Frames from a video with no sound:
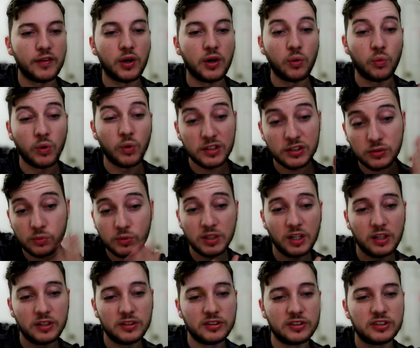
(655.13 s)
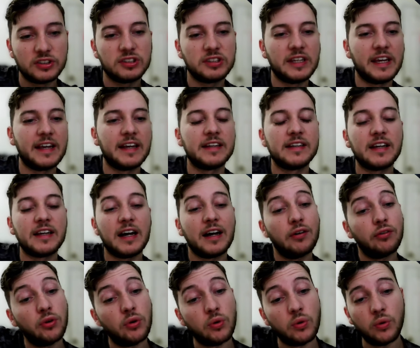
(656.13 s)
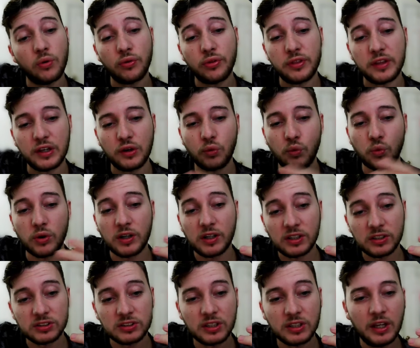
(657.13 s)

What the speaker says: Once we understand how the whole thing works,